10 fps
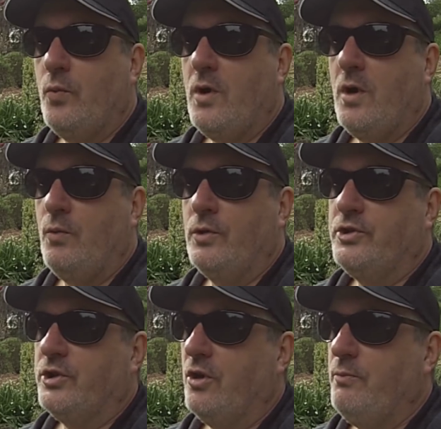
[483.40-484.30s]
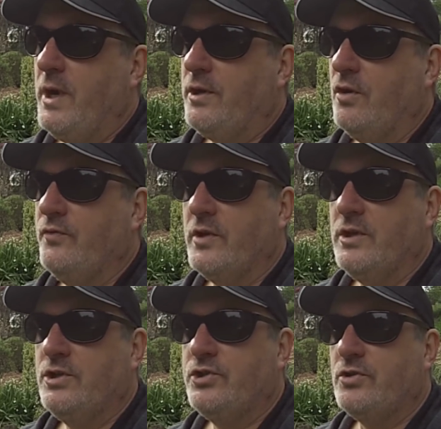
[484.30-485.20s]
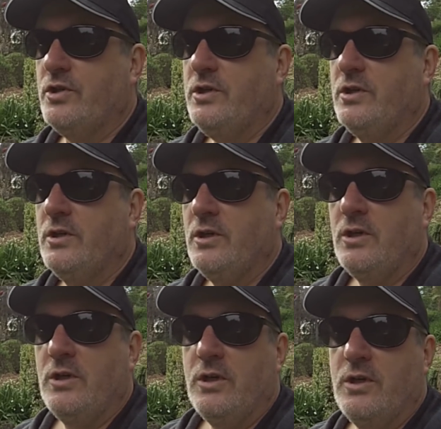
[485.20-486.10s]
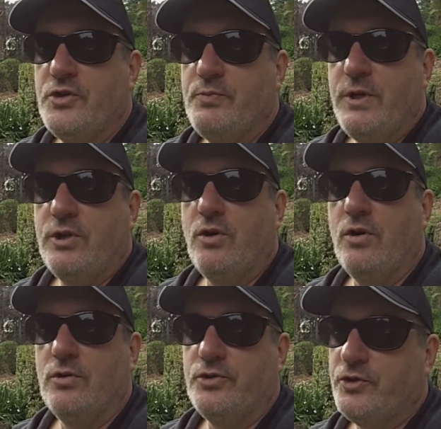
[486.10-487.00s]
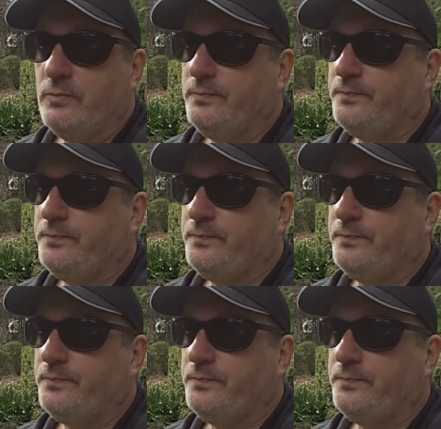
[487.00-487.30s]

why I want to go back over the history is because